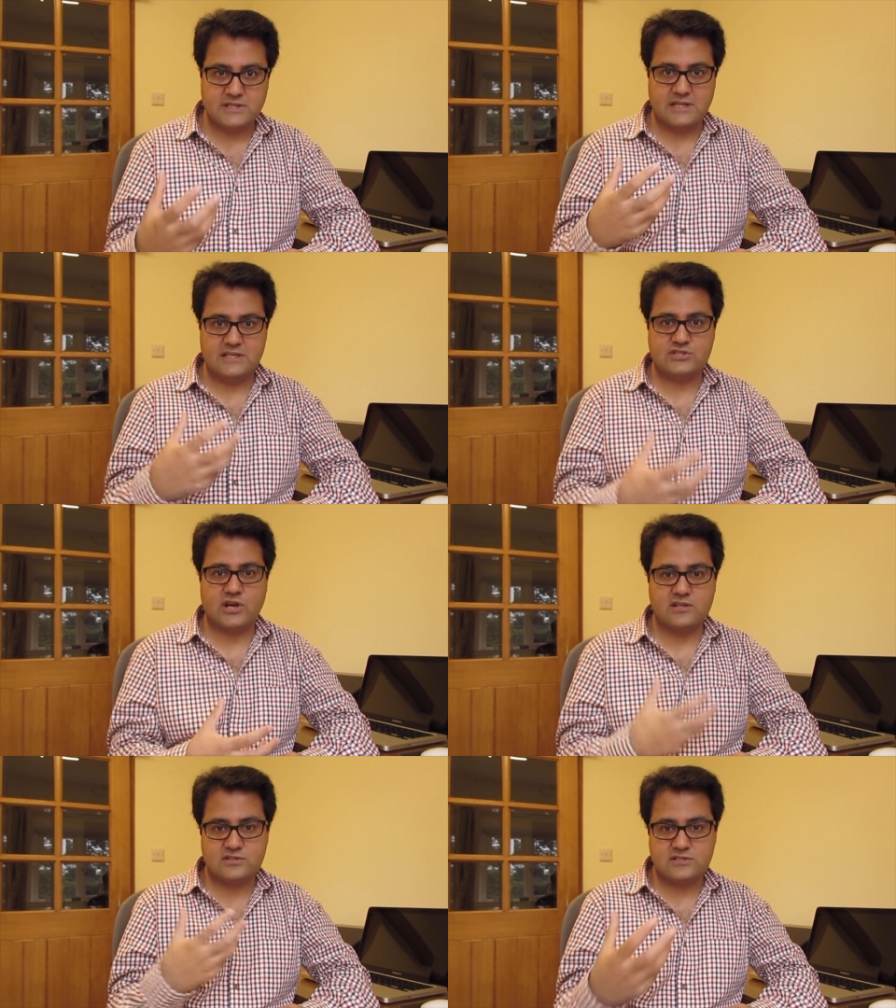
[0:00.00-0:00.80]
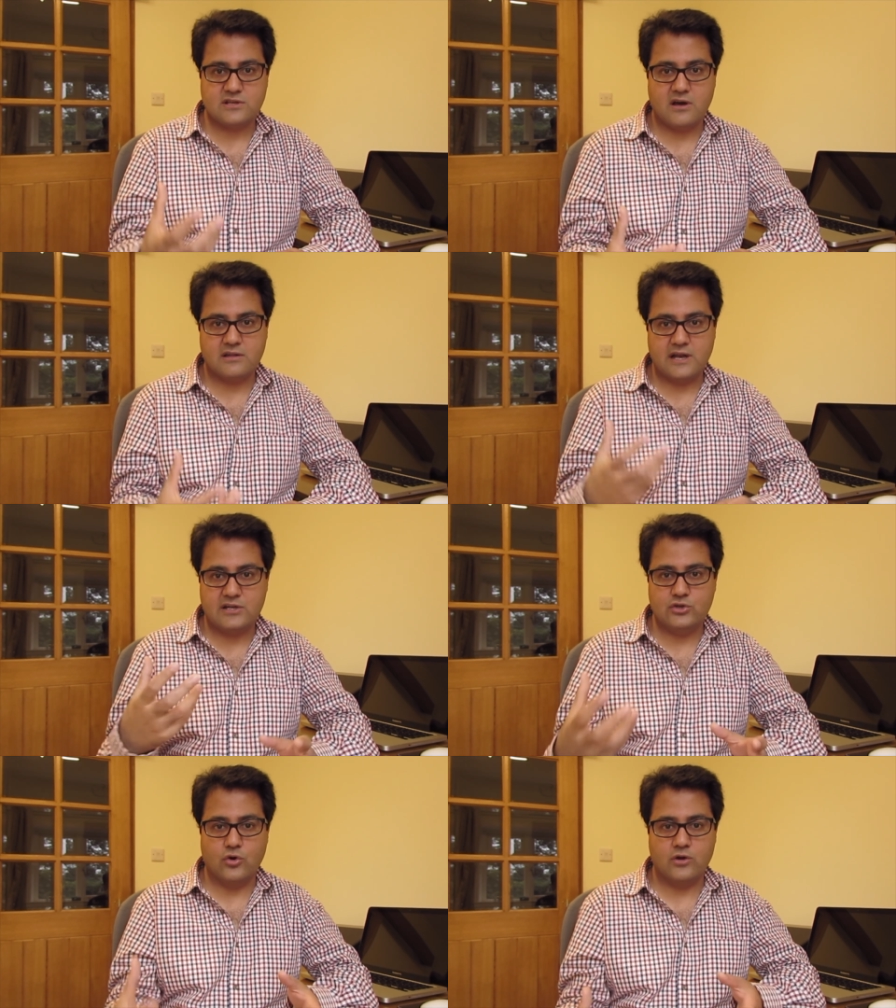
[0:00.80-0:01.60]
then the chances are
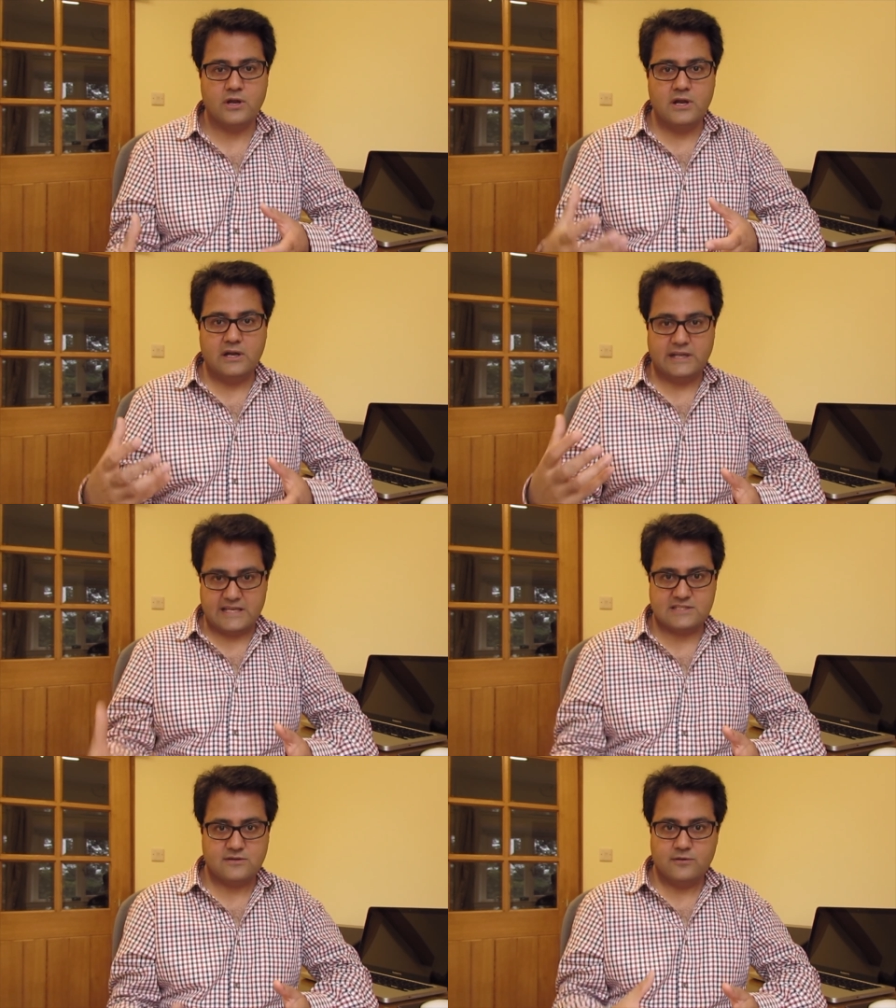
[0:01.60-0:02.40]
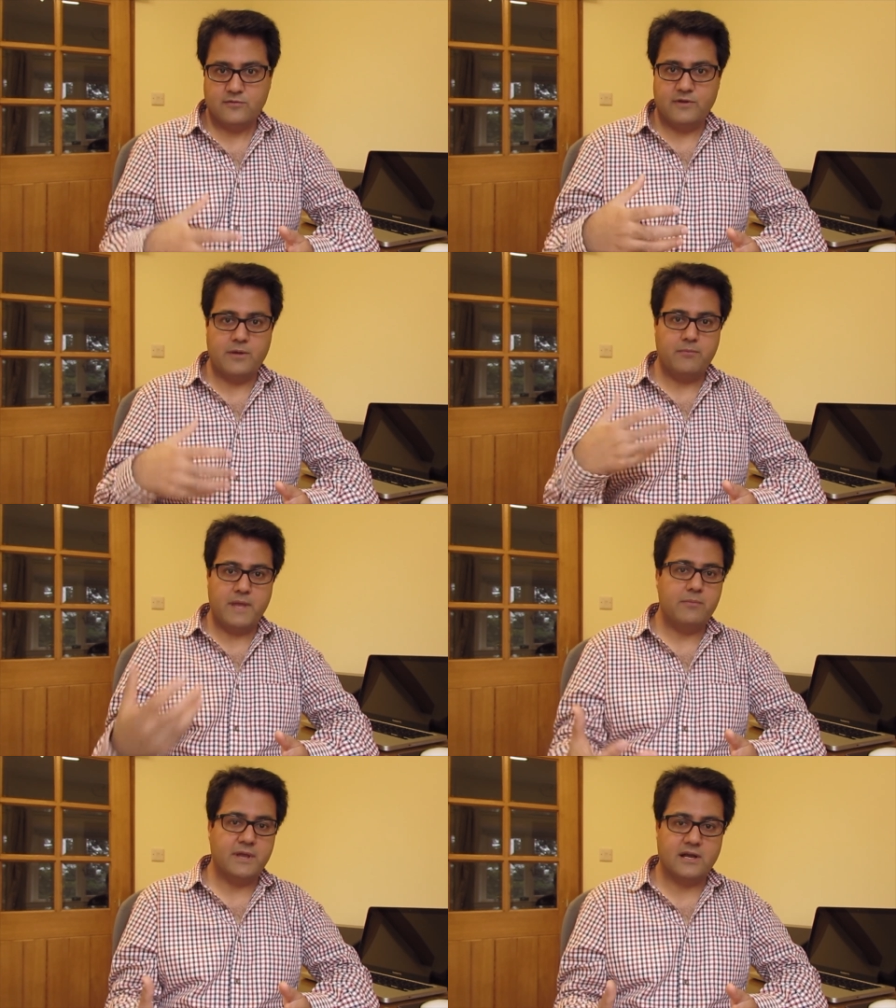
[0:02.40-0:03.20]
that your test
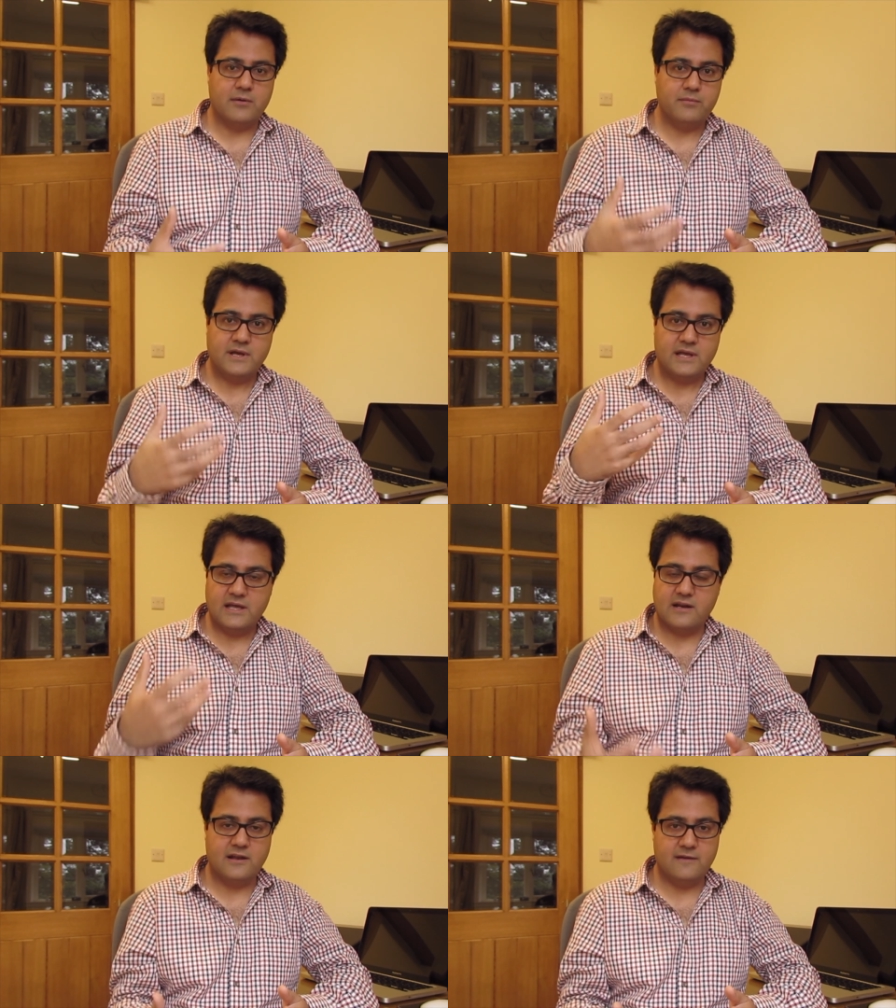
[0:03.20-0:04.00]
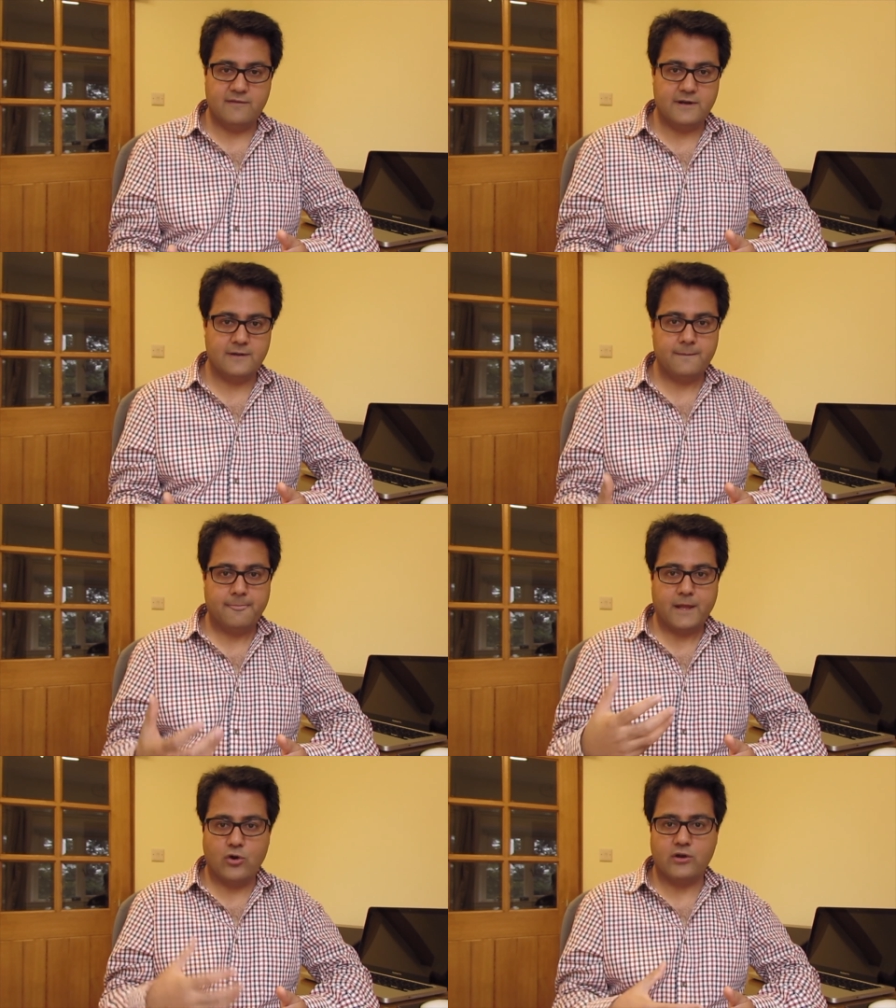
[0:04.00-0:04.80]
may become irrelevant
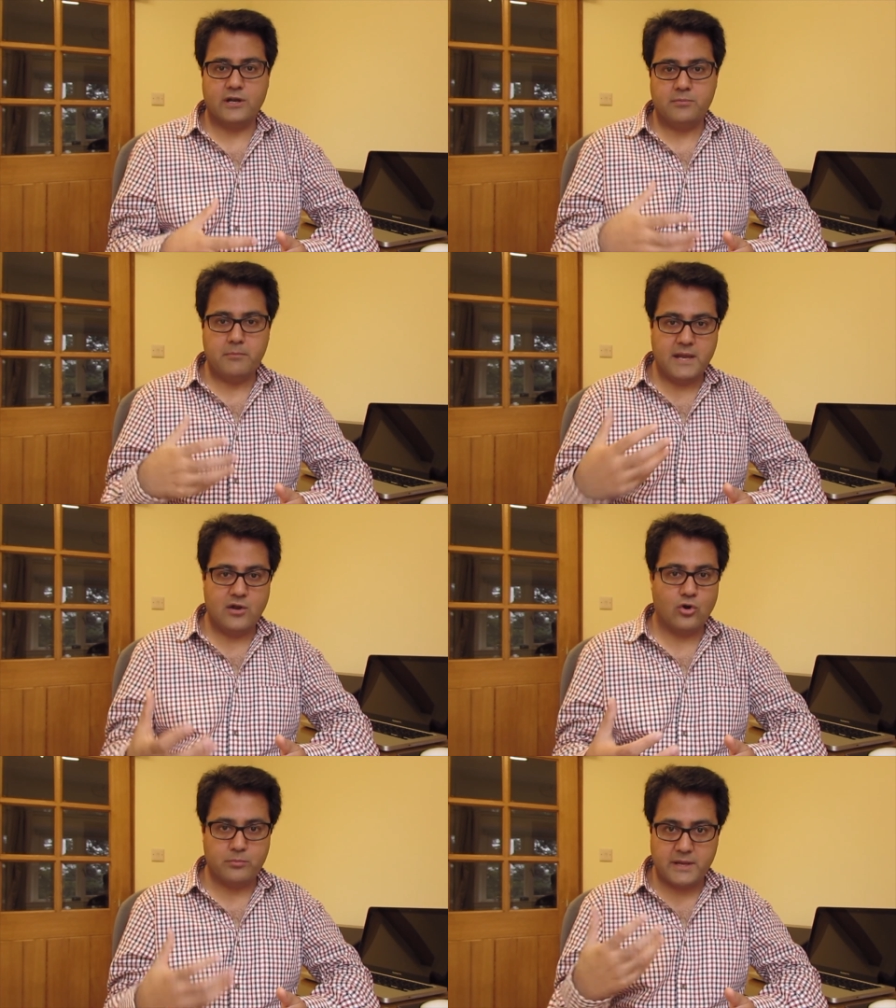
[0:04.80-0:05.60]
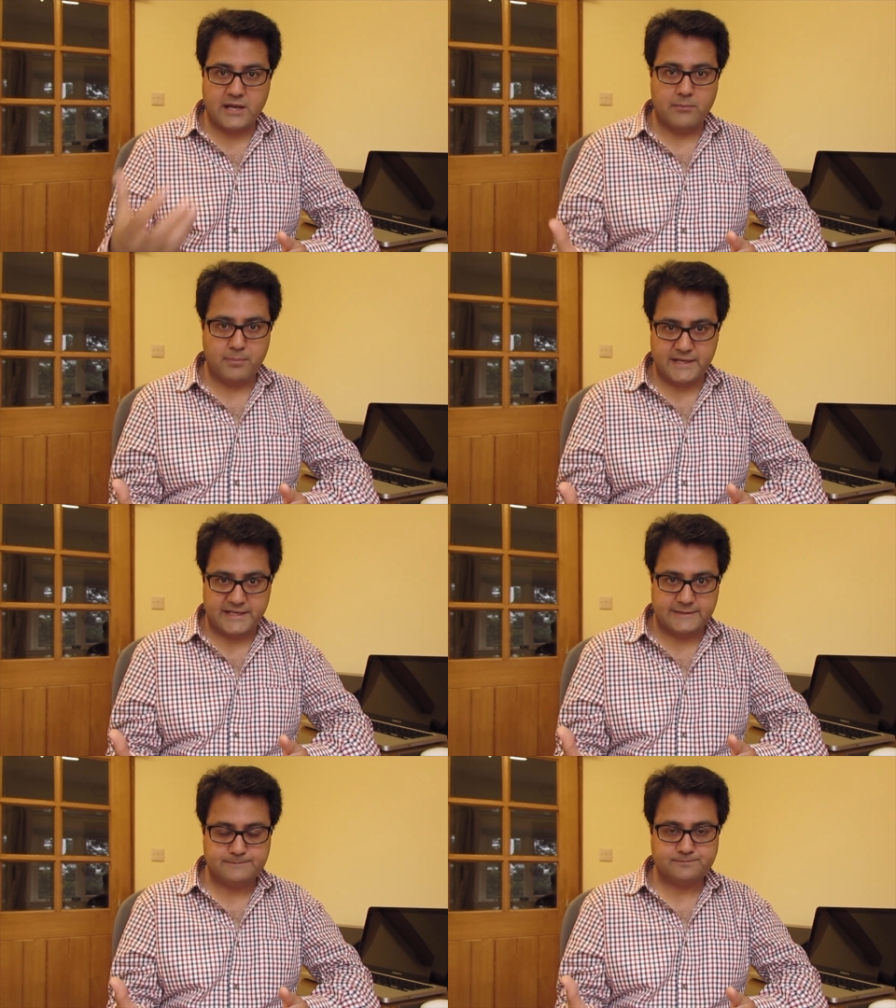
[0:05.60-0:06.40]
or it may not be complete.